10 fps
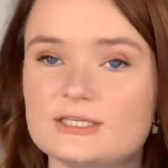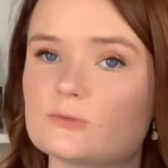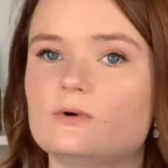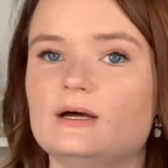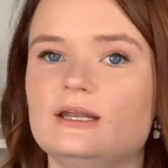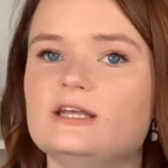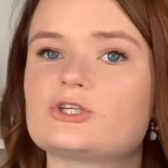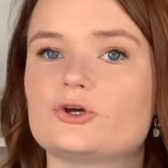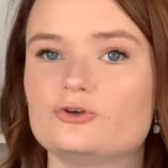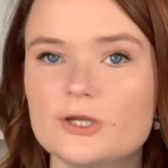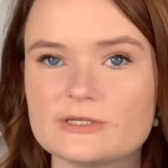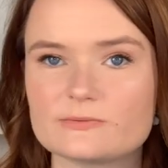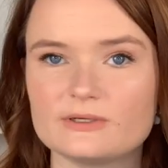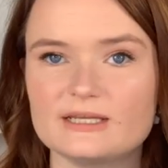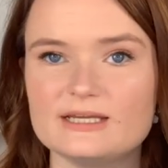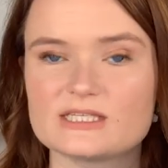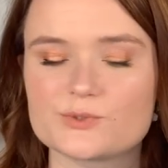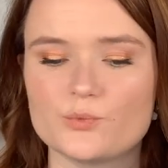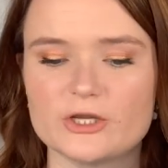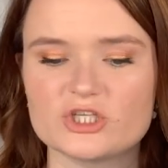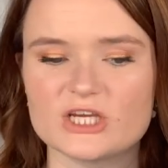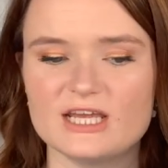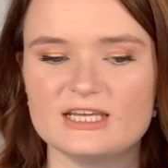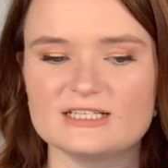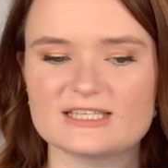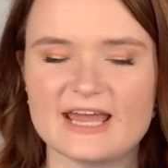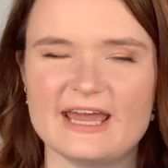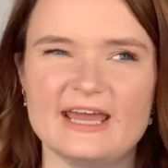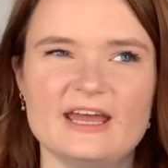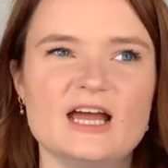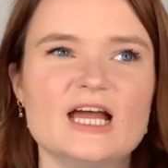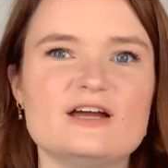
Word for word: This one is her newest release, which is a